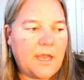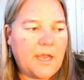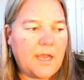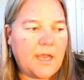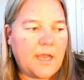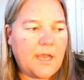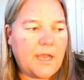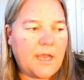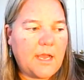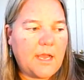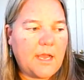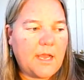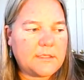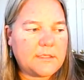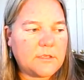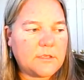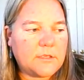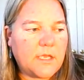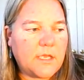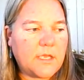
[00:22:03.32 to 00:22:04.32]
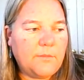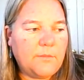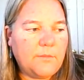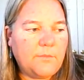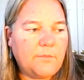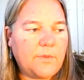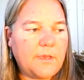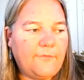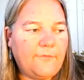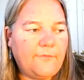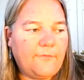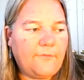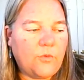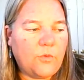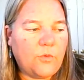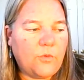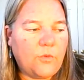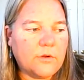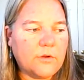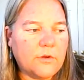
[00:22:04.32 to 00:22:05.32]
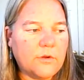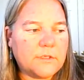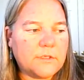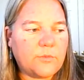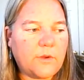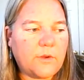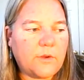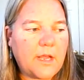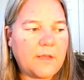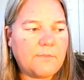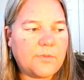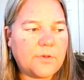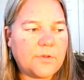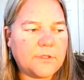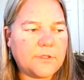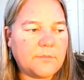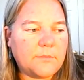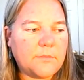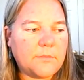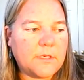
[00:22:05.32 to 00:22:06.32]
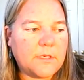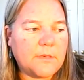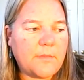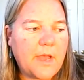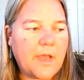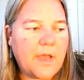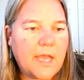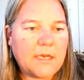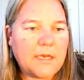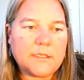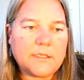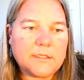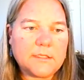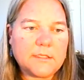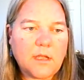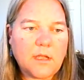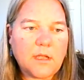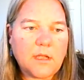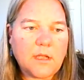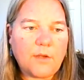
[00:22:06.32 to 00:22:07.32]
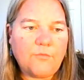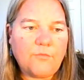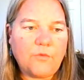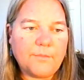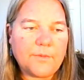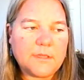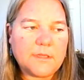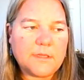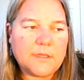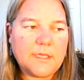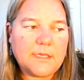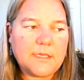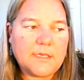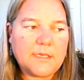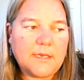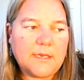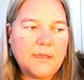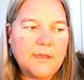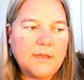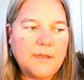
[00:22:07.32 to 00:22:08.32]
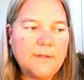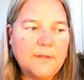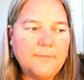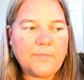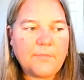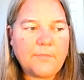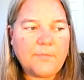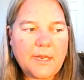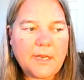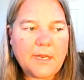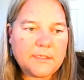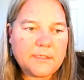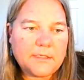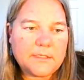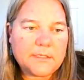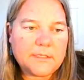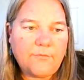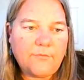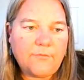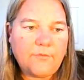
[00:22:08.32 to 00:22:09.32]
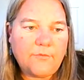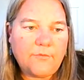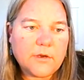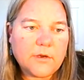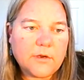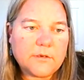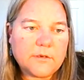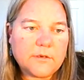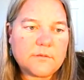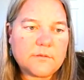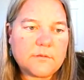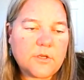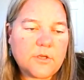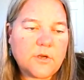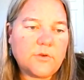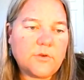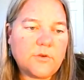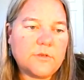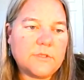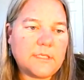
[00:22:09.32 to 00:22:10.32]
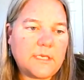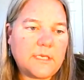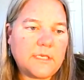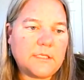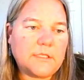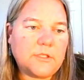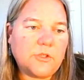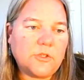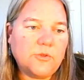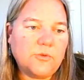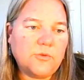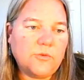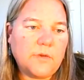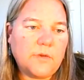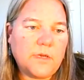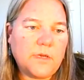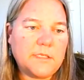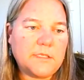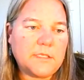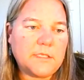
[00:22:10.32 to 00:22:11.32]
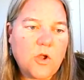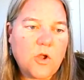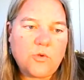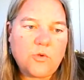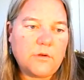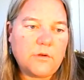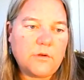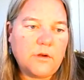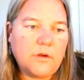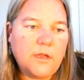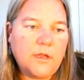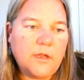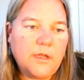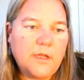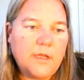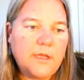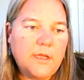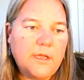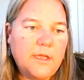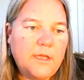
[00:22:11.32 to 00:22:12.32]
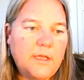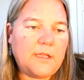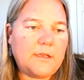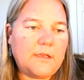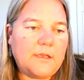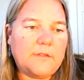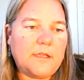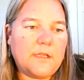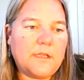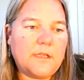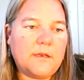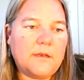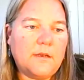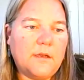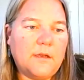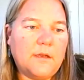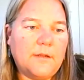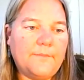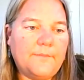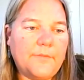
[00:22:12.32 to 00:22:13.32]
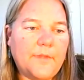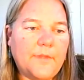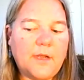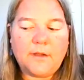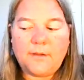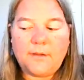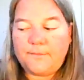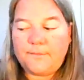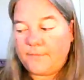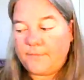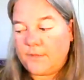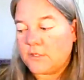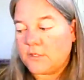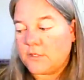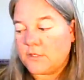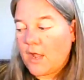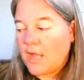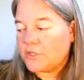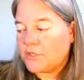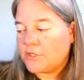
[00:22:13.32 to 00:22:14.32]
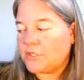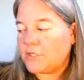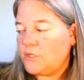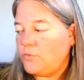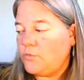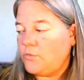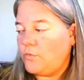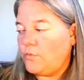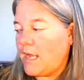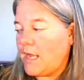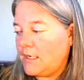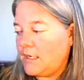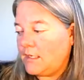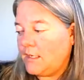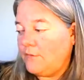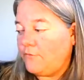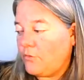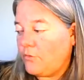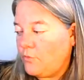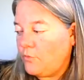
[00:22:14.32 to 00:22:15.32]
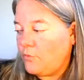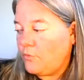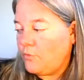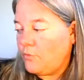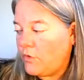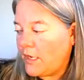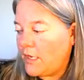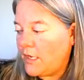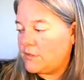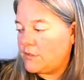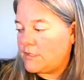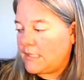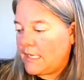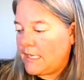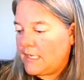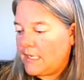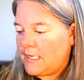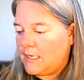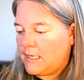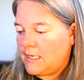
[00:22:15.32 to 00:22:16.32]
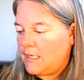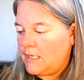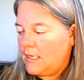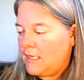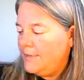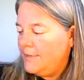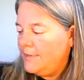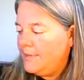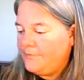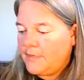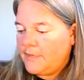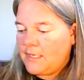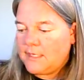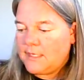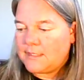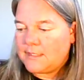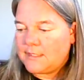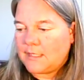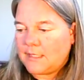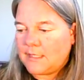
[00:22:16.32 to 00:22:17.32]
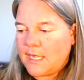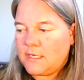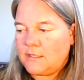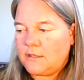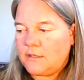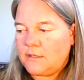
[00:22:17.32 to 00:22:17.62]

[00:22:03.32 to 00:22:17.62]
guess they're MP4s when I put them into my editing software, but then my editing software turns it into its own thing that. So actually, when editing, from what I understand, it's like